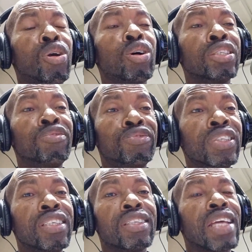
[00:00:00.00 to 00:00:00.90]
on the
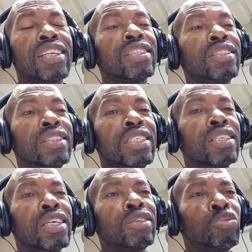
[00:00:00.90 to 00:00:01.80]
field that is
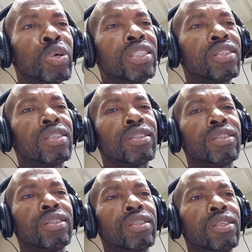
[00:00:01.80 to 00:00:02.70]
dealing with
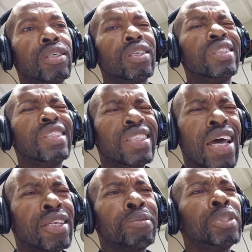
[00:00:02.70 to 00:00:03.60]
the
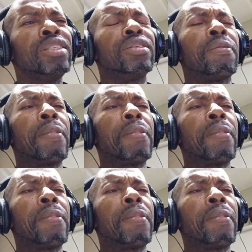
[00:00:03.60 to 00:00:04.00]
enemy.